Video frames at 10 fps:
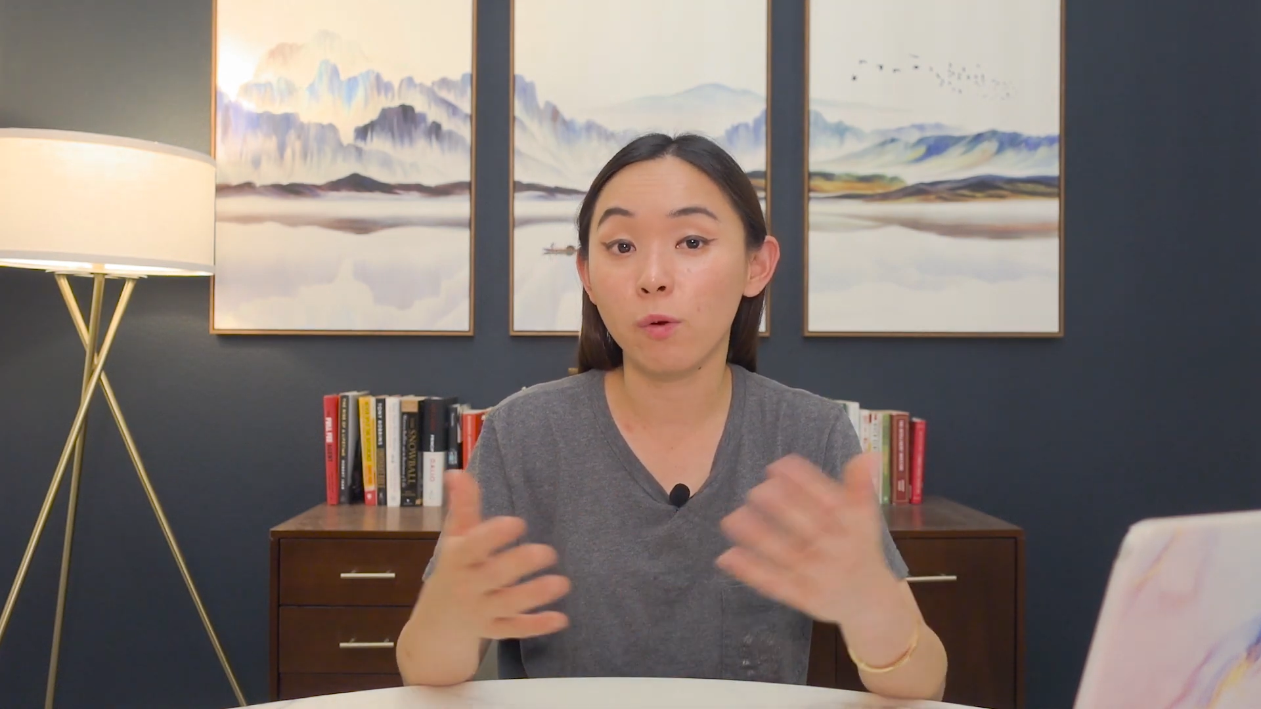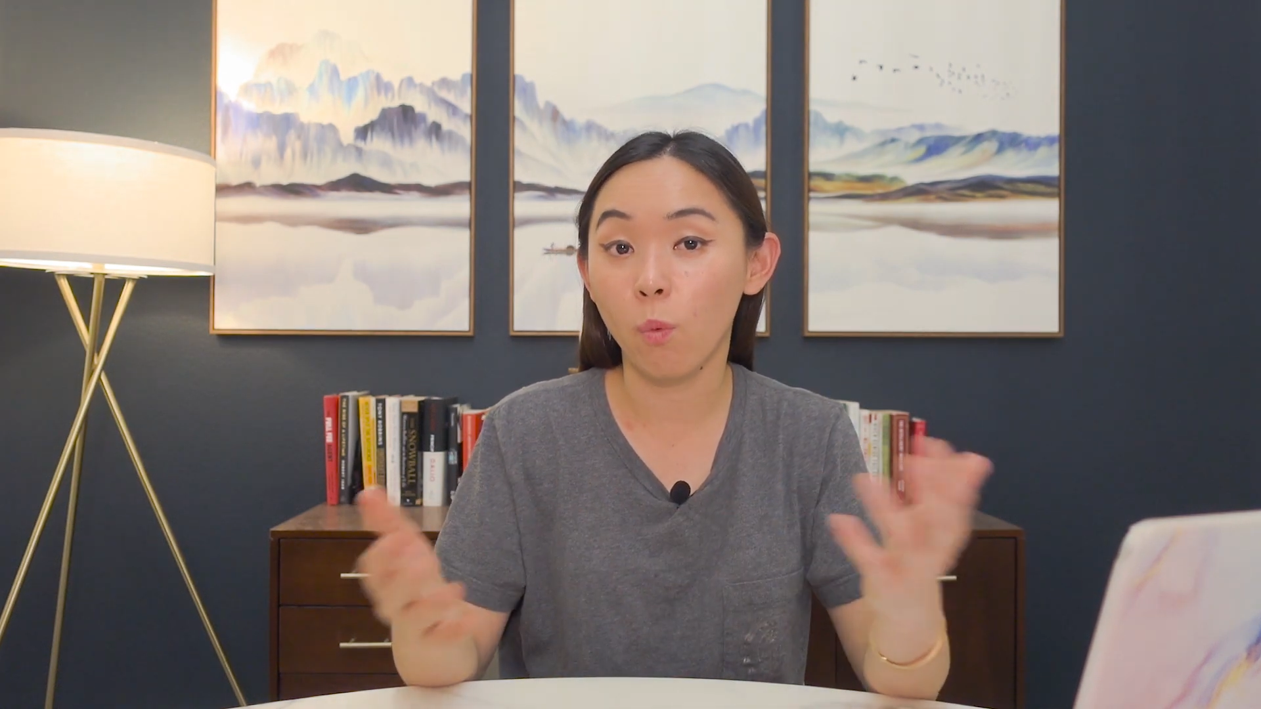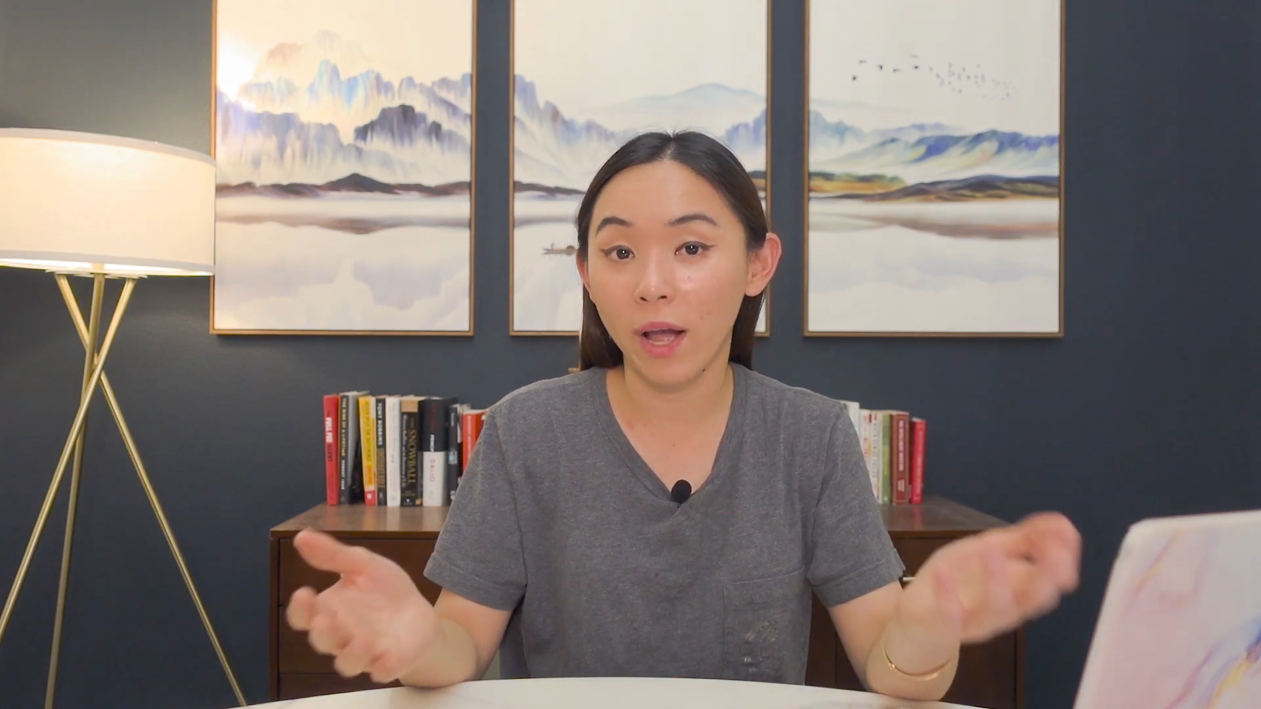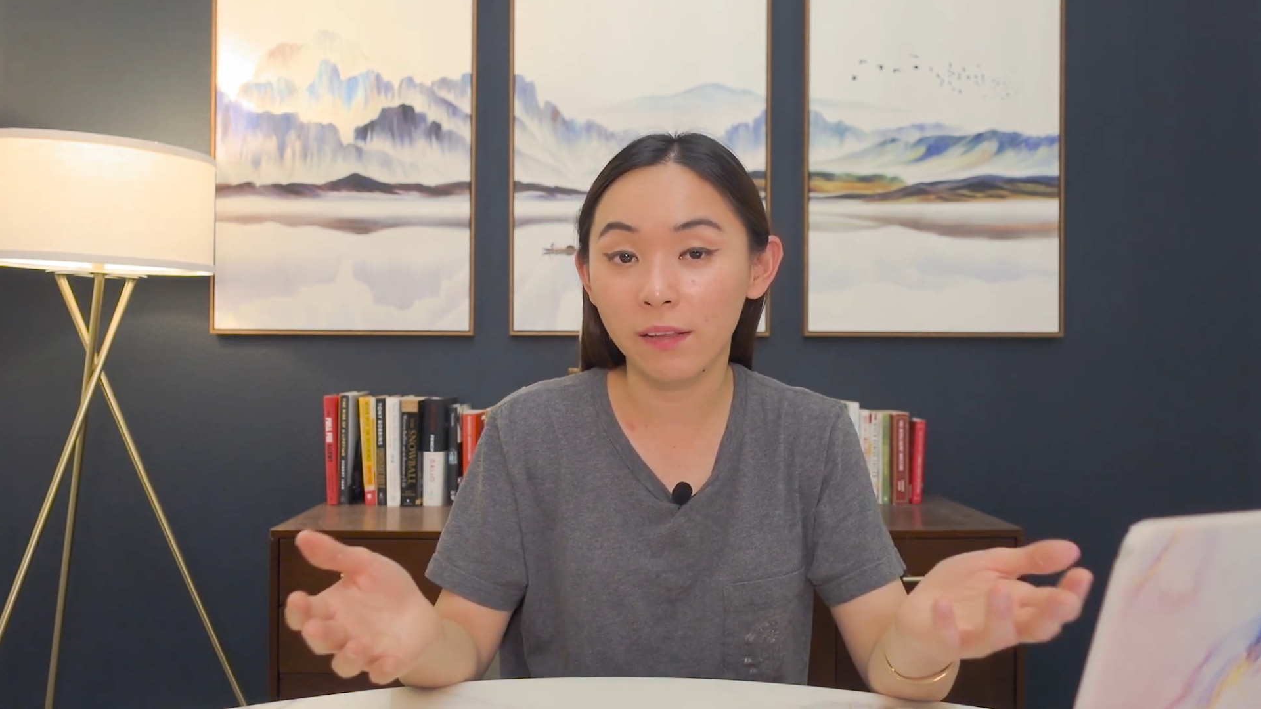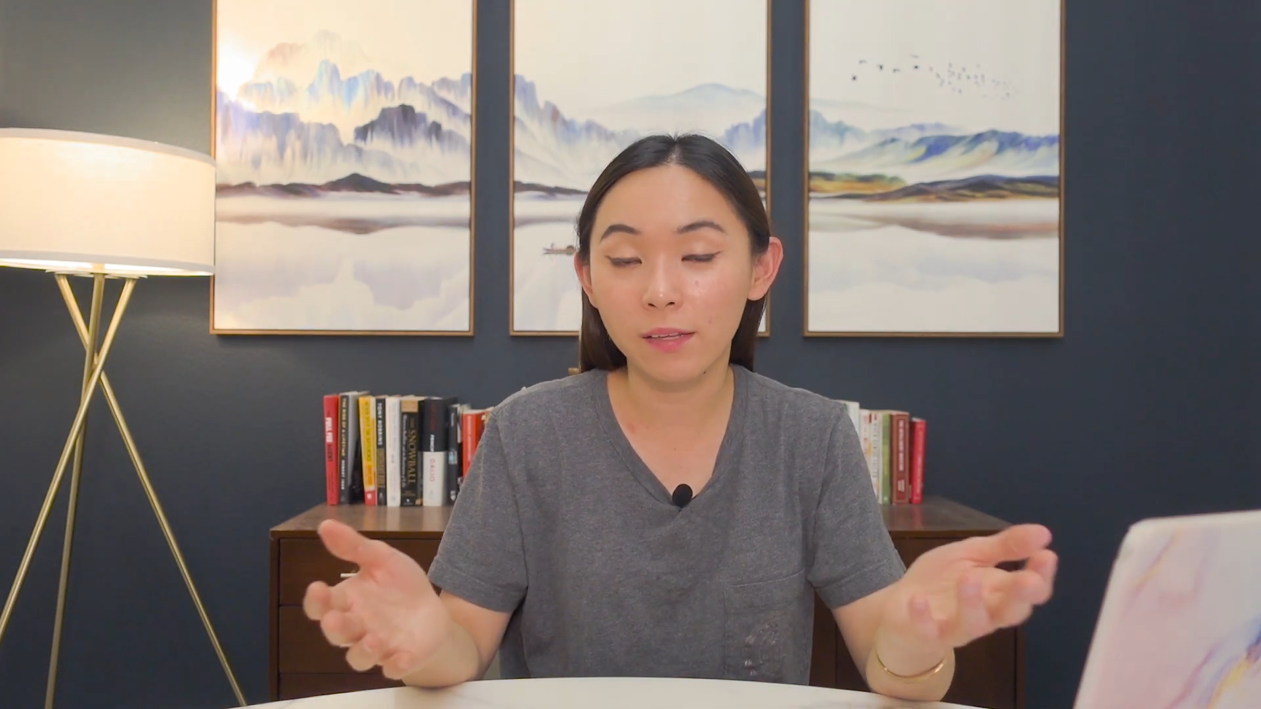
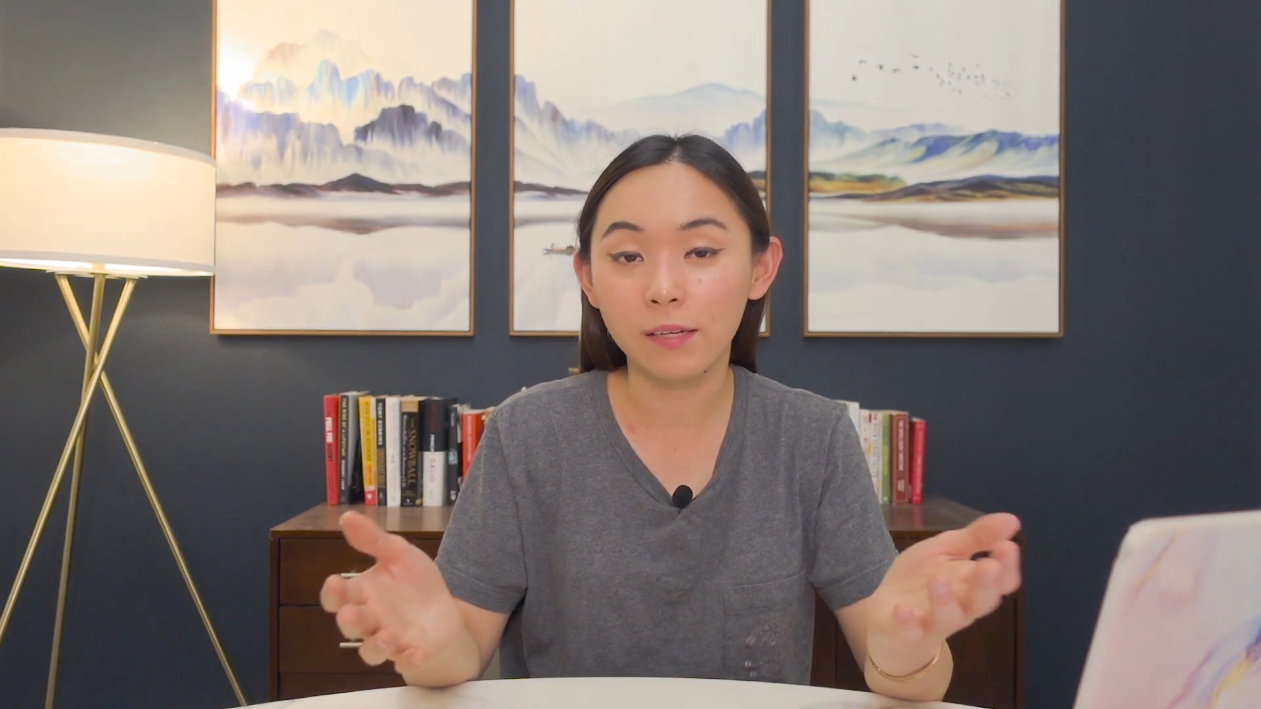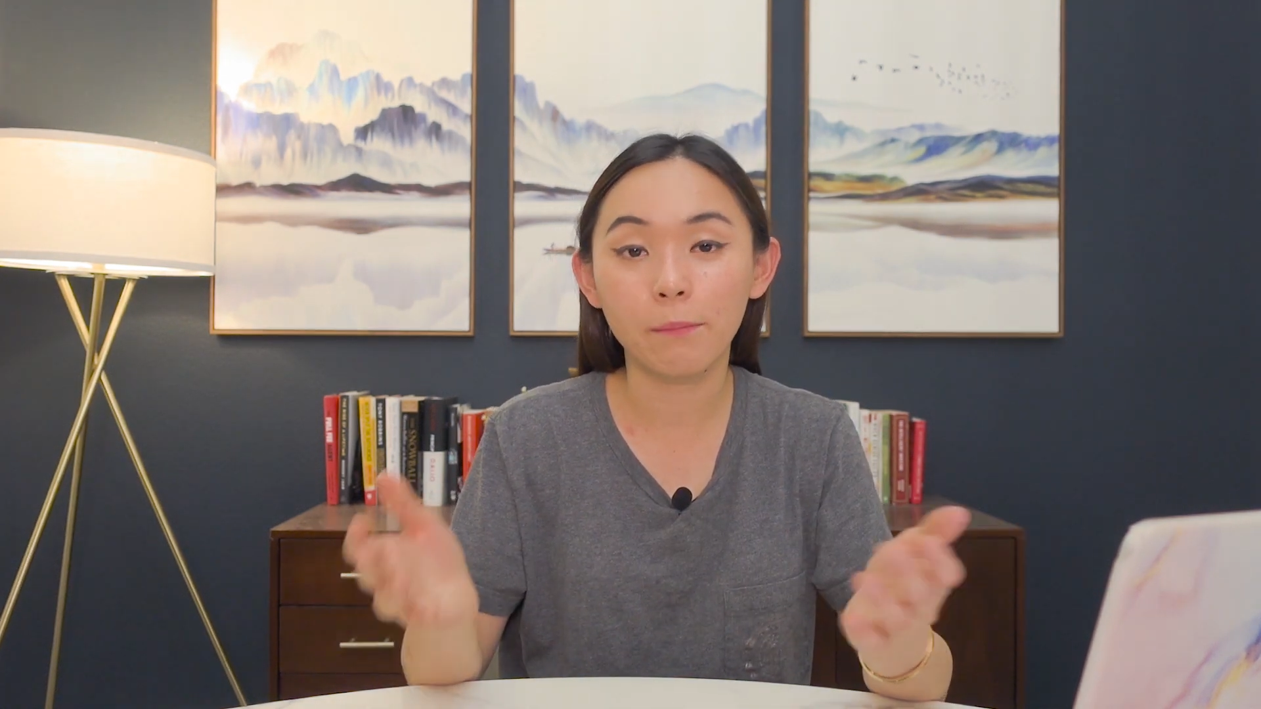widely